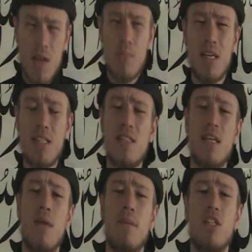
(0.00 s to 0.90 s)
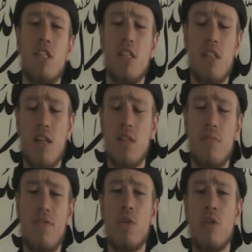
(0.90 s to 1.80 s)
But this is how much is deducted
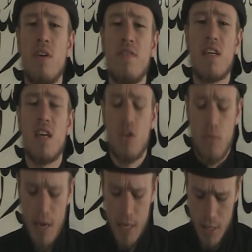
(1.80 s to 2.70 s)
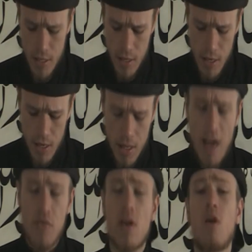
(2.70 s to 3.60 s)
before you even get your money. Now,
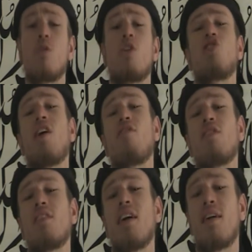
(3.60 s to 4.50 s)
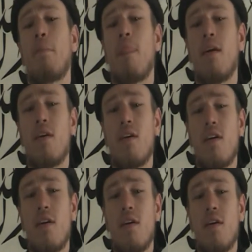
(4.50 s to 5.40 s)
if we go to Shariah state,
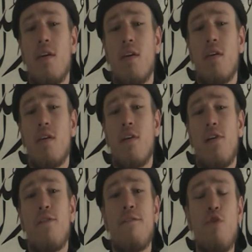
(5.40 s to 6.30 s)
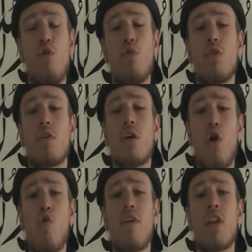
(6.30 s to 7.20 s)
food,
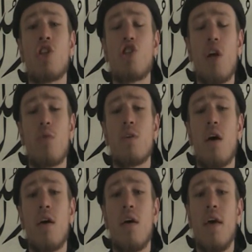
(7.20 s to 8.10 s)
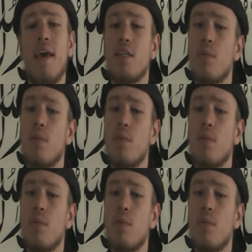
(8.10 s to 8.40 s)
clothing, shelter is